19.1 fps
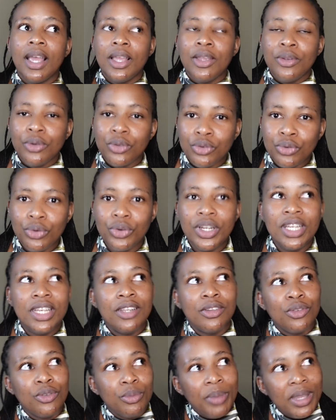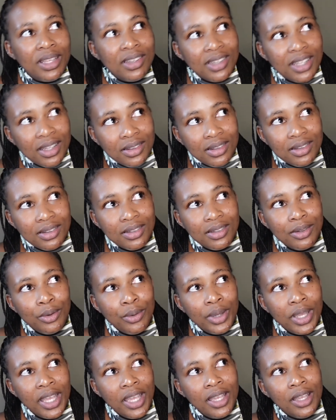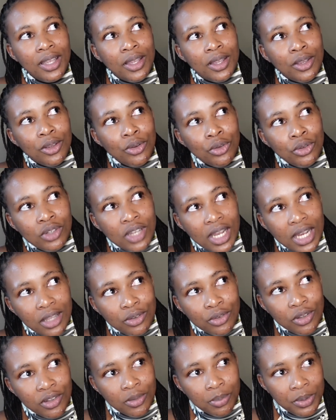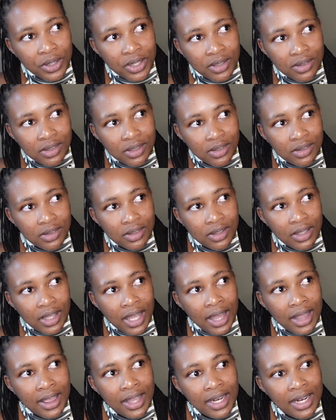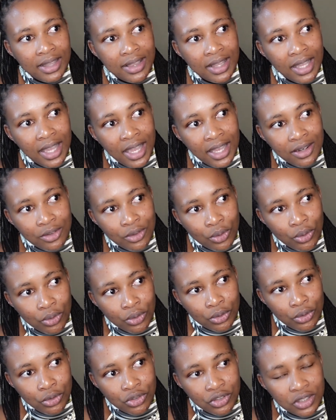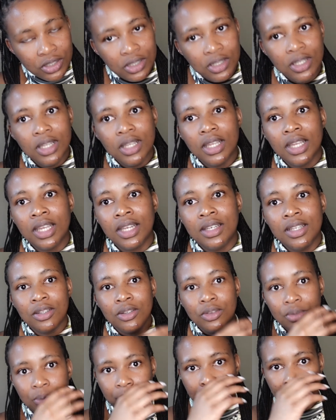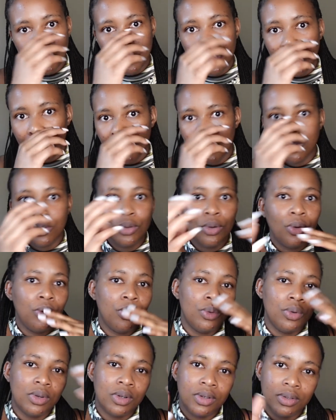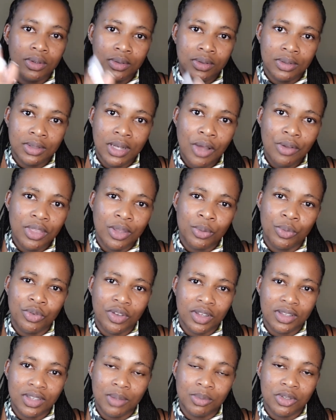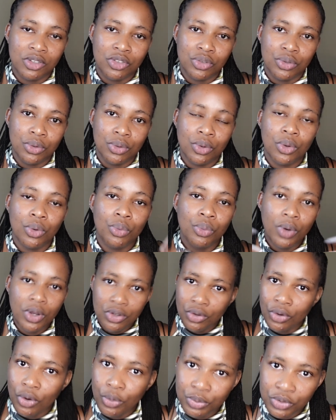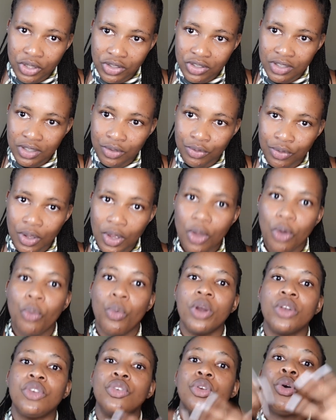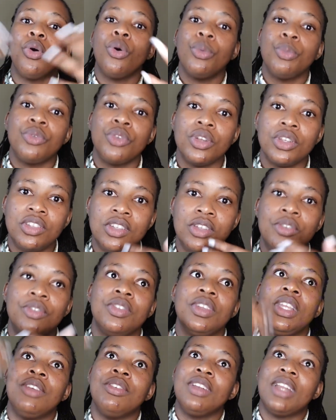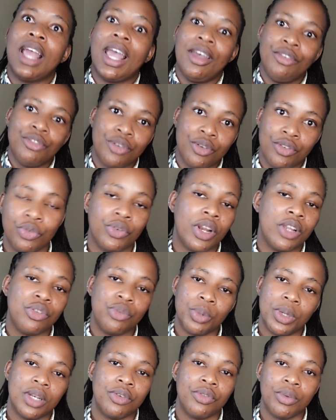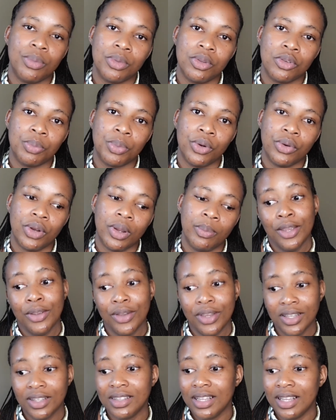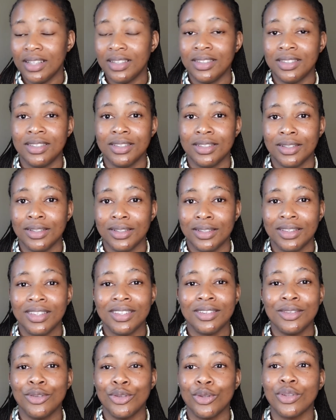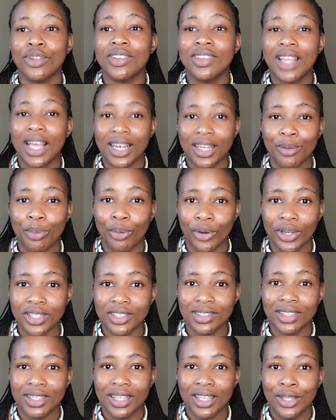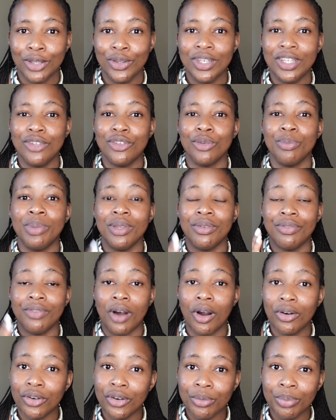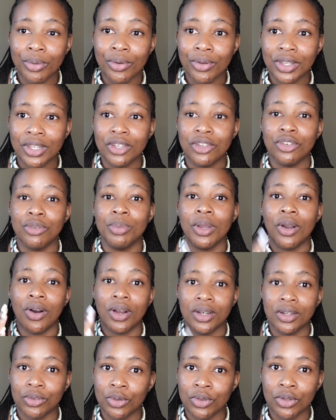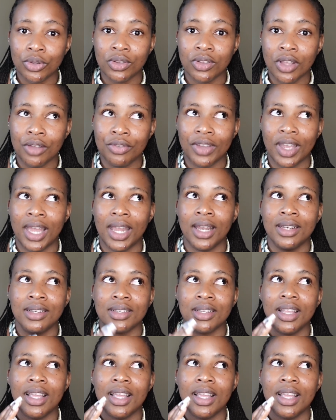Your story needs to make sense, okay? You tell us your experiences, and then at the end, your conclusion, it to be, okay, so now that we've accepted you, what do you hope to achieve? What do you hope to achieve even after you've graduated from this program? Your essays, this is your selling point. You need to be vulnerable, you need to be honest with yourself, and